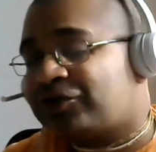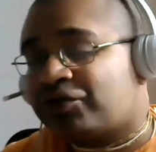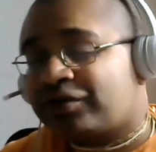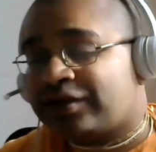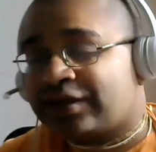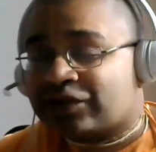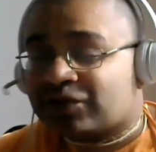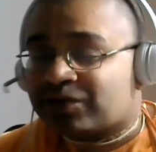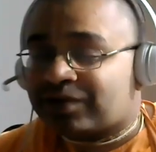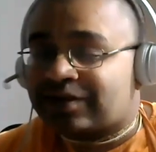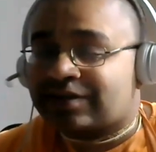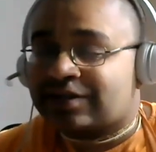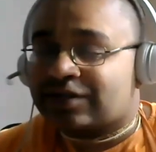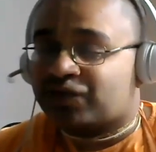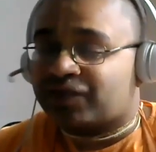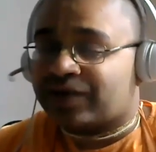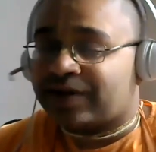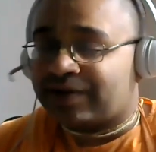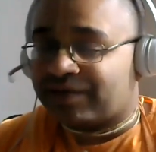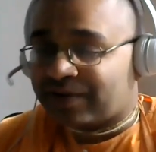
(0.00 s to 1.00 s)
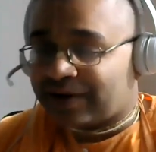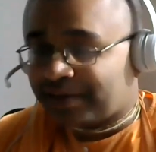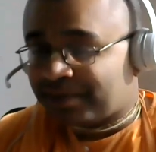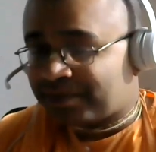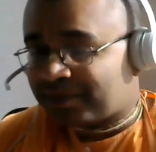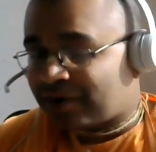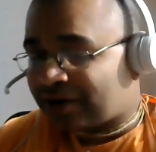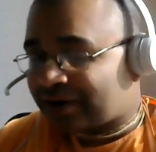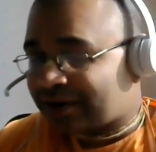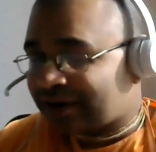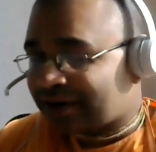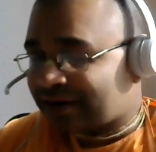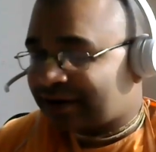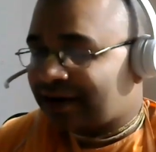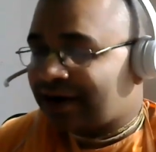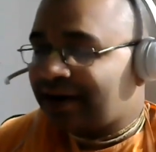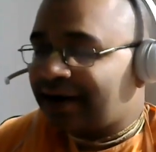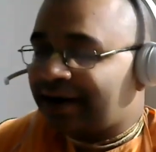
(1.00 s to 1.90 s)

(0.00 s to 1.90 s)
So this verse is very, very important